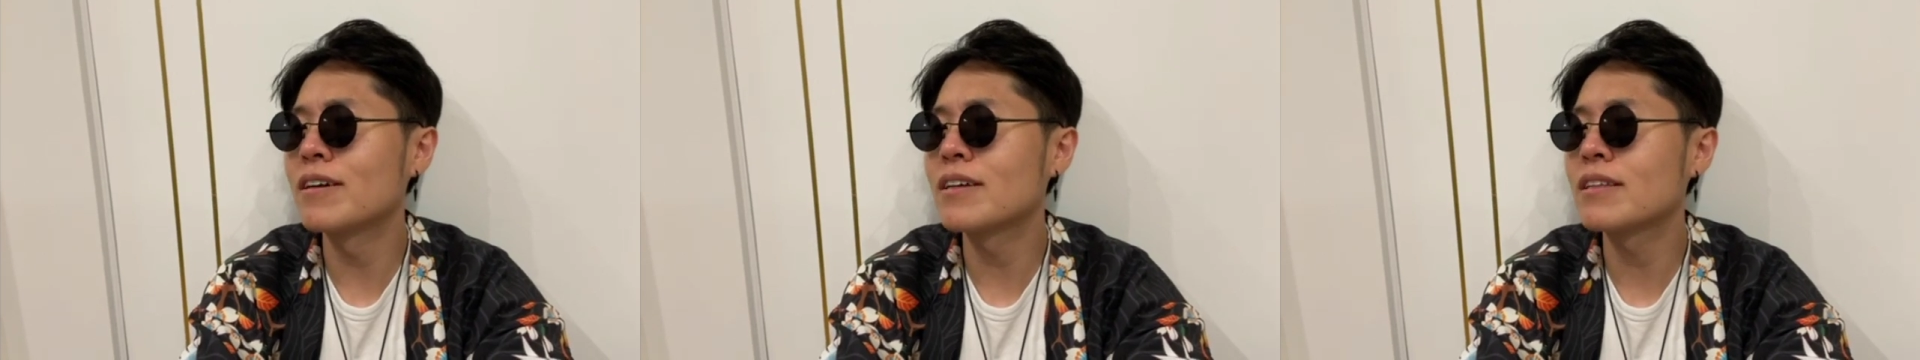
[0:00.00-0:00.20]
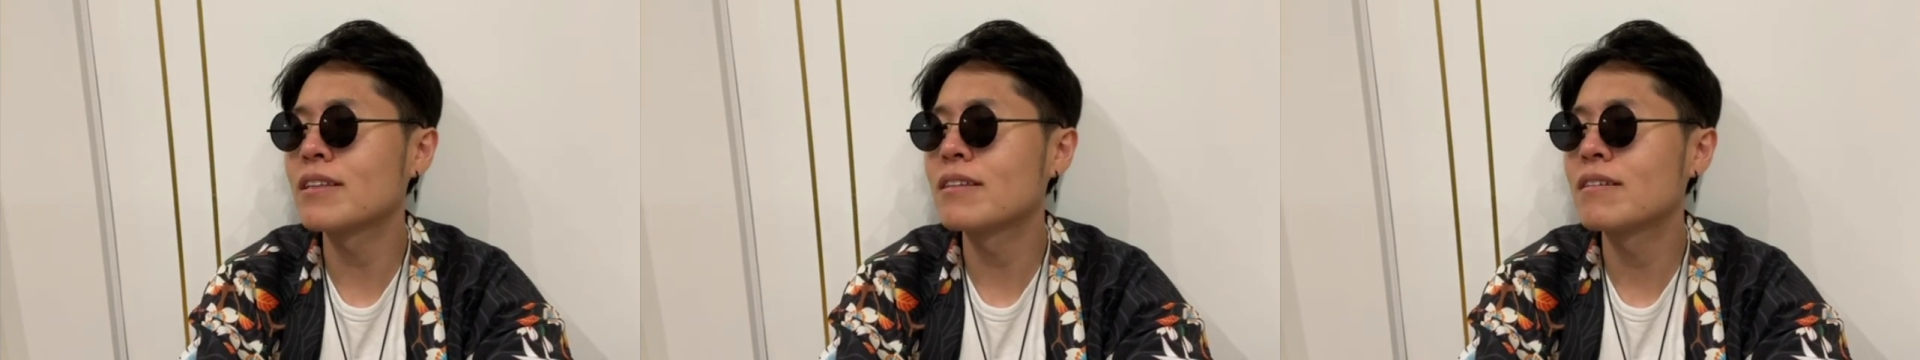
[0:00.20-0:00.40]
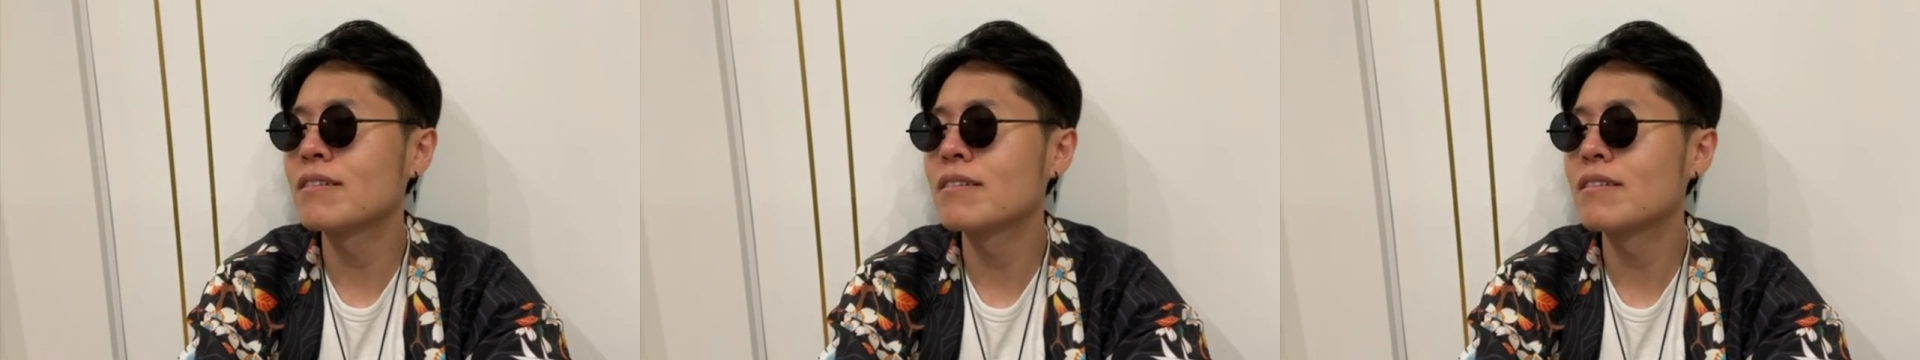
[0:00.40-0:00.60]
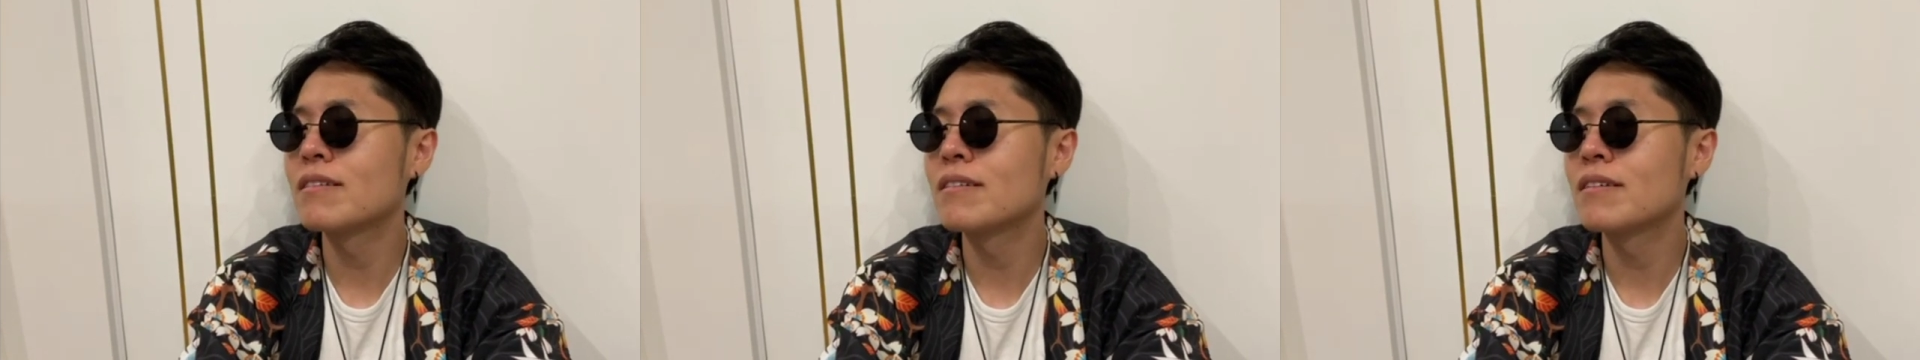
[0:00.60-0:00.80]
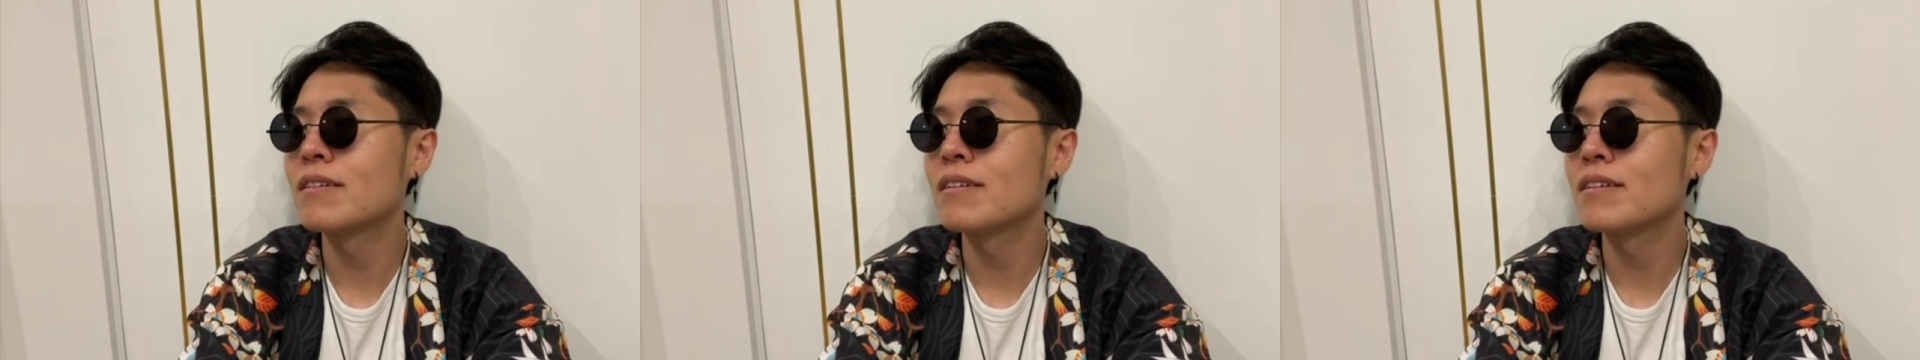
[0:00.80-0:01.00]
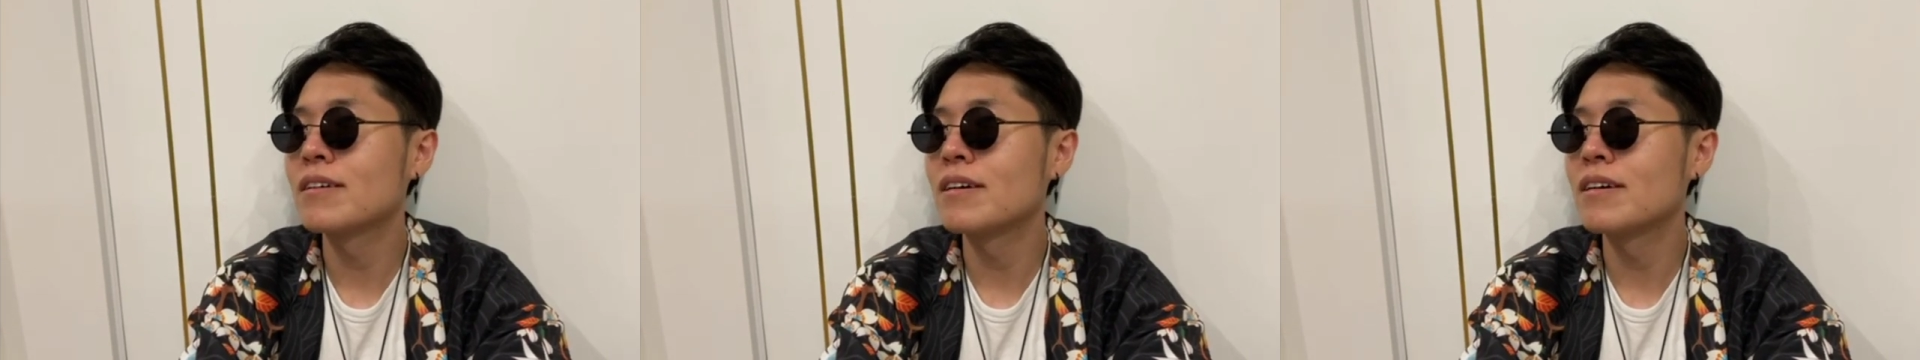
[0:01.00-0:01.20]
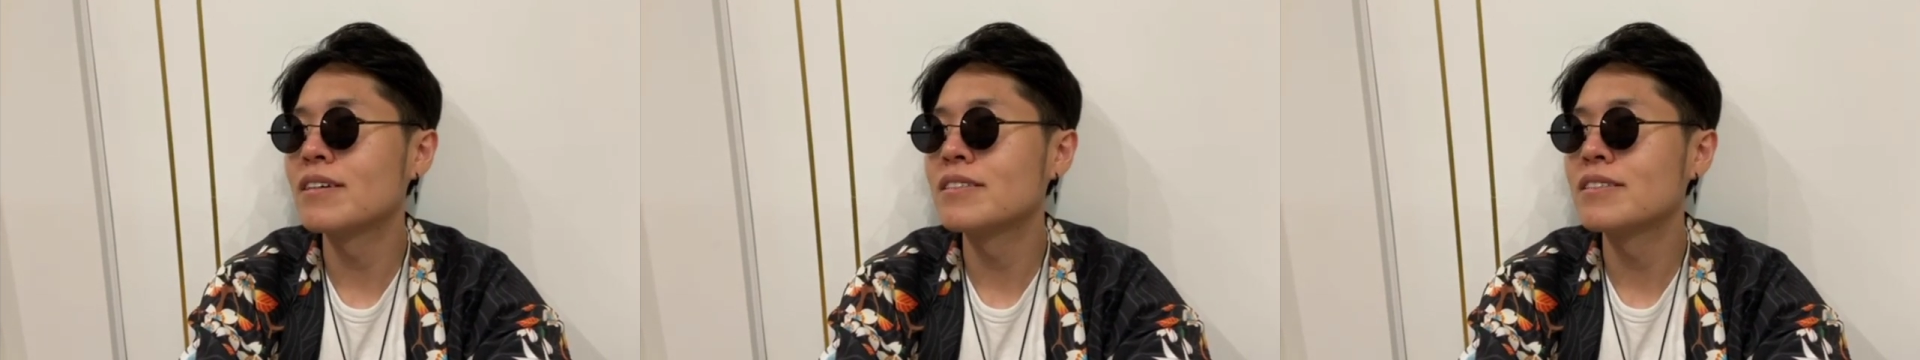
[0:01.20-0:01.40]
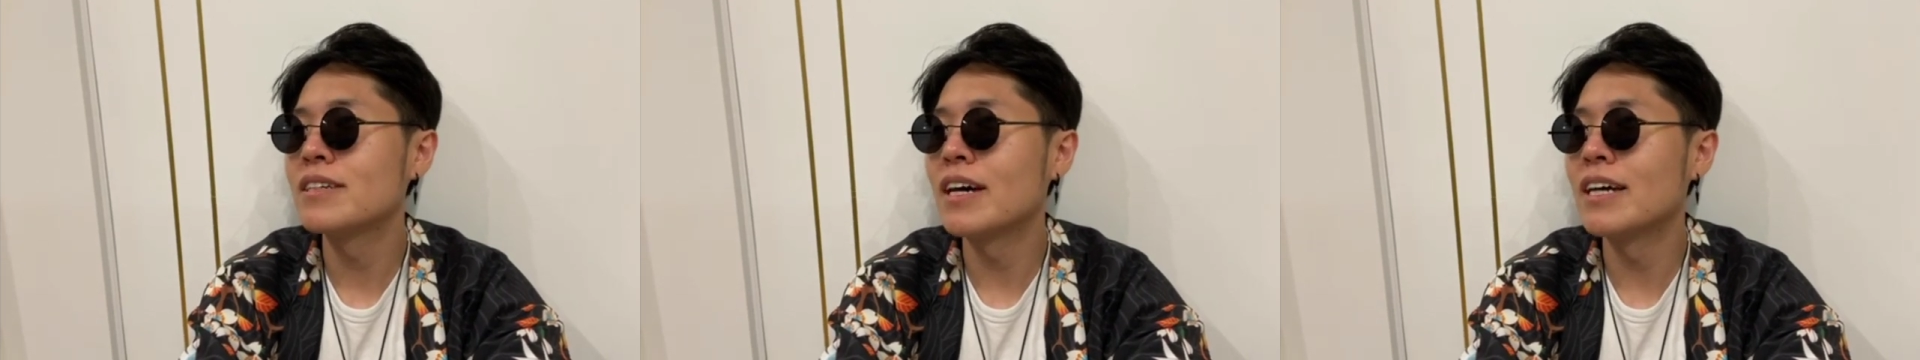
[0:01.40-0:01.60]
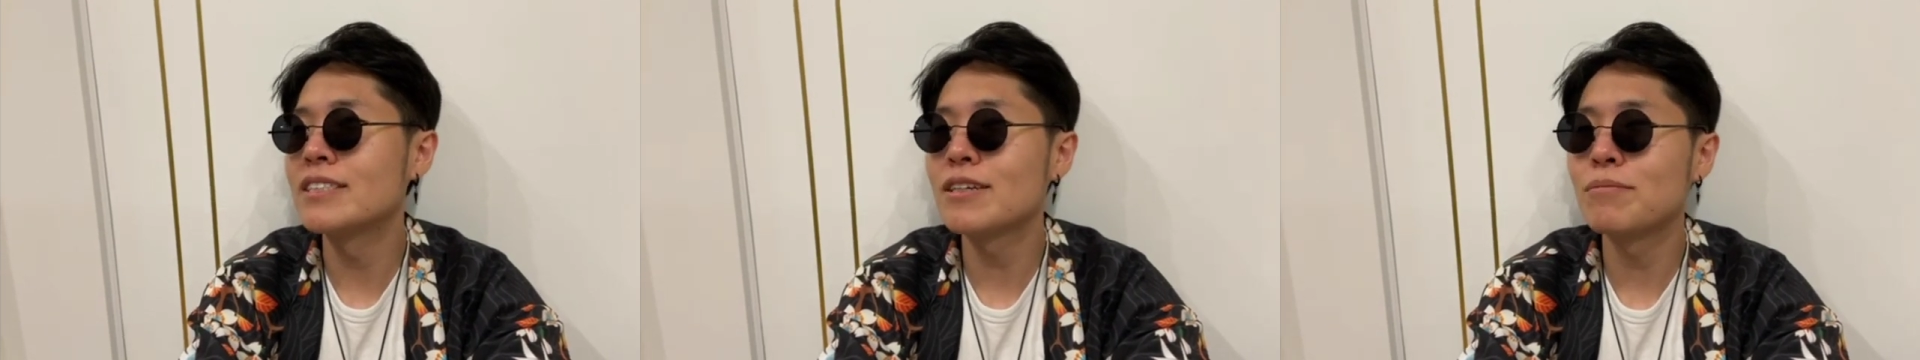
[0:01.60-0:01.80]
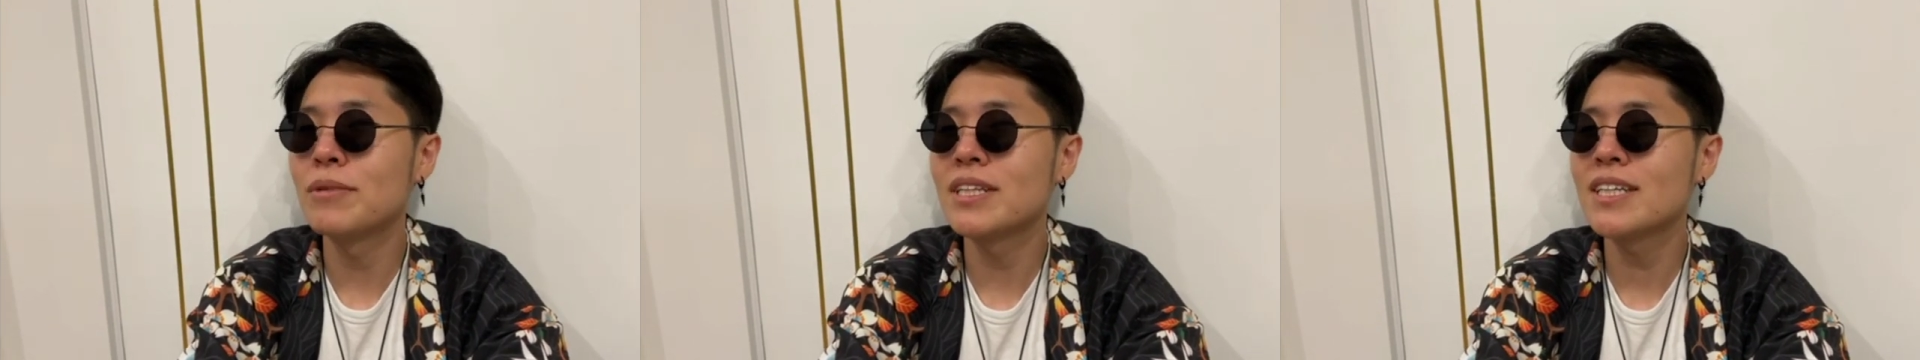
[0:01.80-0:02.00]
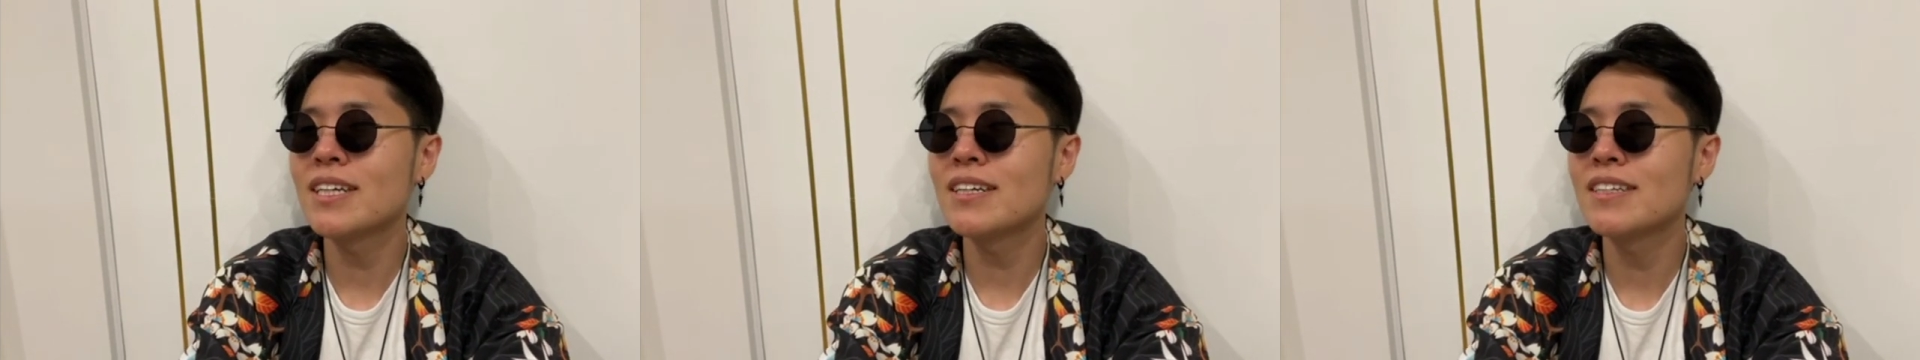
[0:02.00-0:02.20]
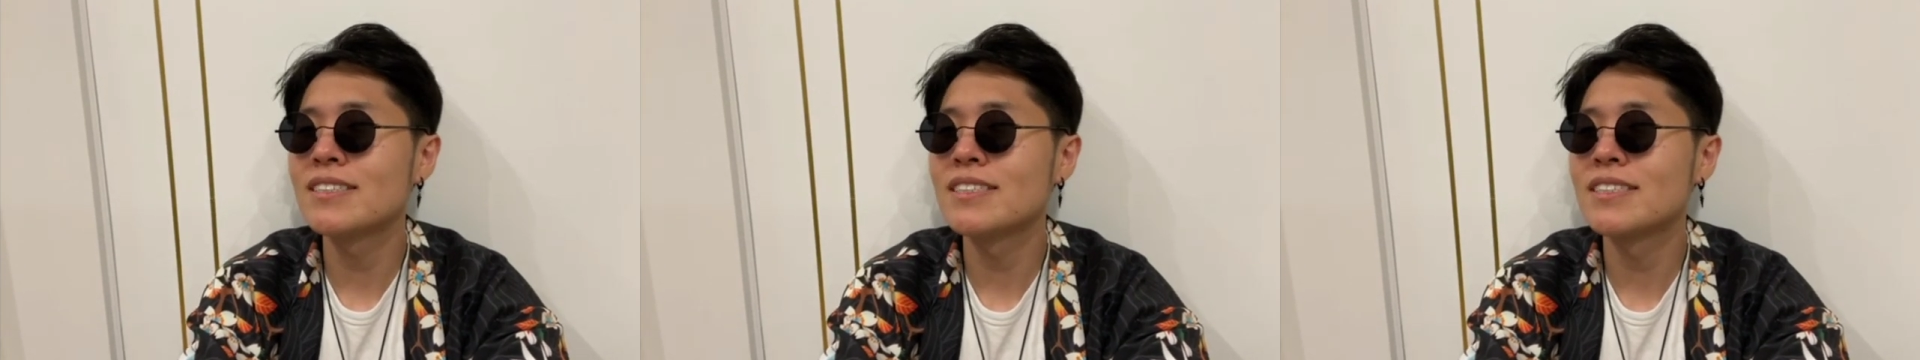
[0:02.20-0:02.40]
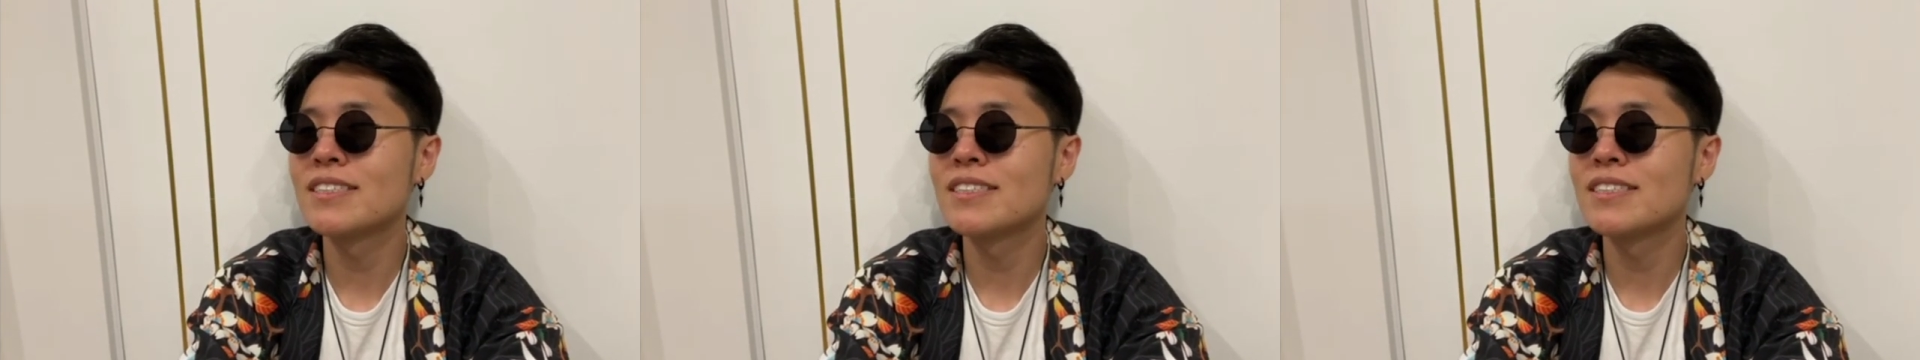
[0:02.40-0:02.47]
right? Ends on Monday?